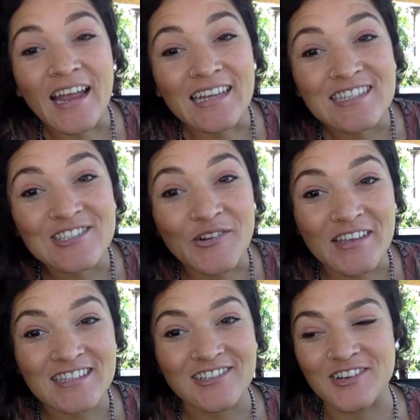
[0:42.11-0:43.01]
any
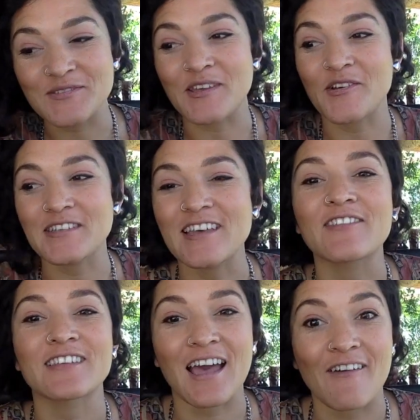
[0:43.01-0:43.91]
sewing starts, we always have
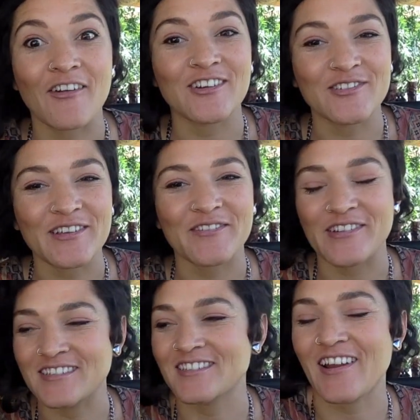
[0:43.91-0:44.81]
to have our drink
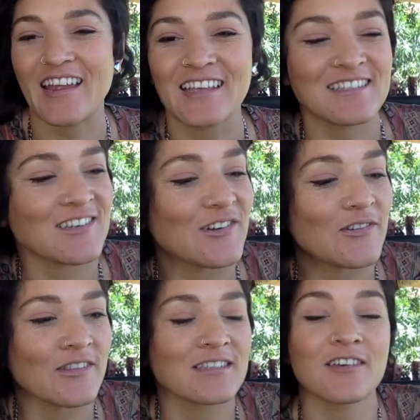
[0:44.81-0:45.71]
first, right?
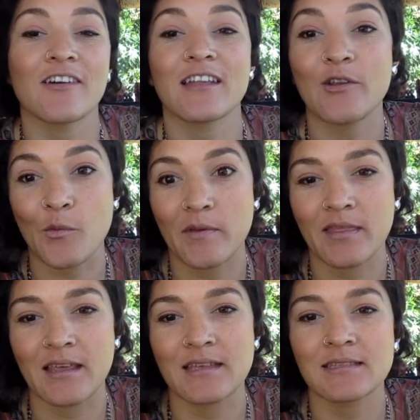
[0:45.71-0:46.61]
So let's go ahead and open
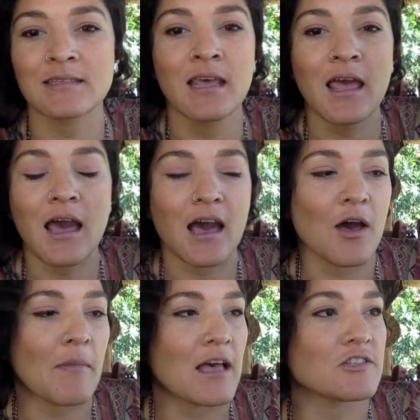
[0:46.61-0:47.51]
this.
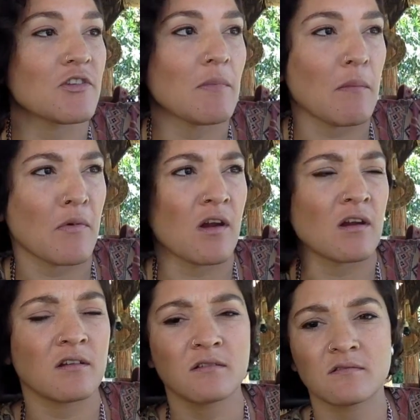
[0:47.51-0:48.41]
Um, as you
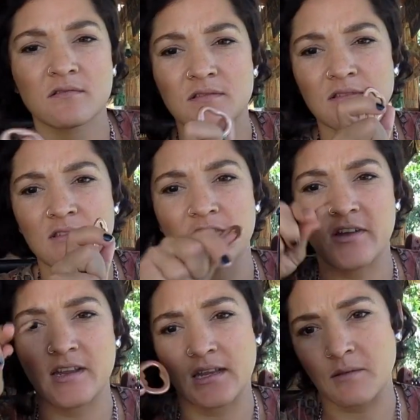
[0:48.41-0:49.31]
remember, you're
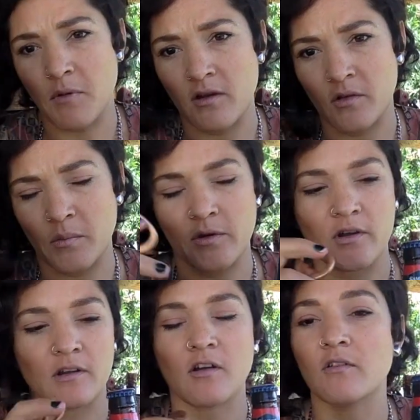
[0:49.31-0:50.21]
going to need a bottle
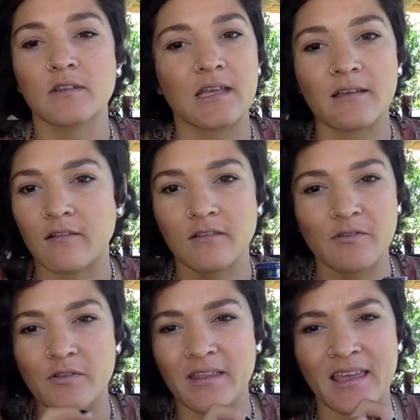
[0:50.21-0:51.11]
opener. Only, only
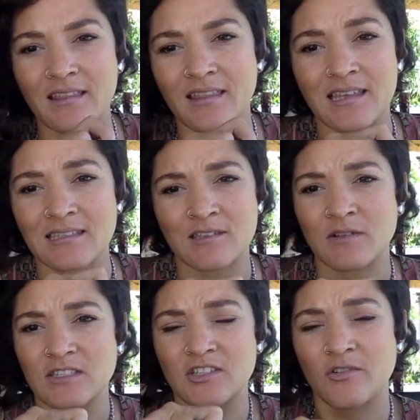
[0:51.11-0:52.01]
for like the easy
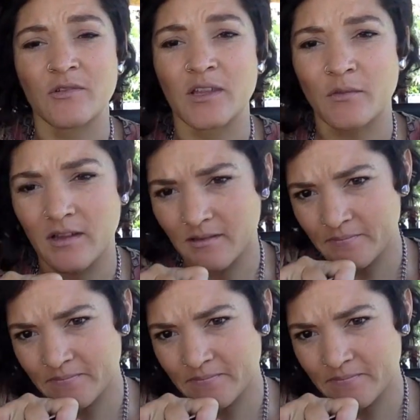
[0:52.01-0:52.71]
ones, you don't need one.